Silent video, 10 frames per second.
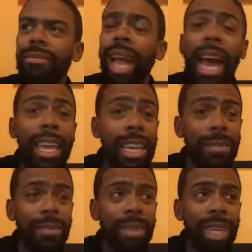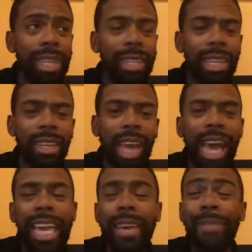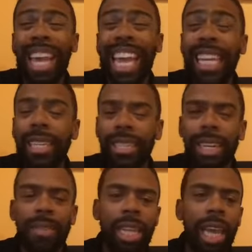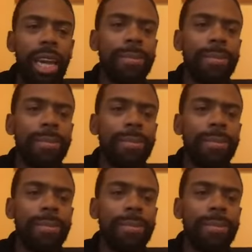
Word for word: I am in the city. I am in the city of Atlanta.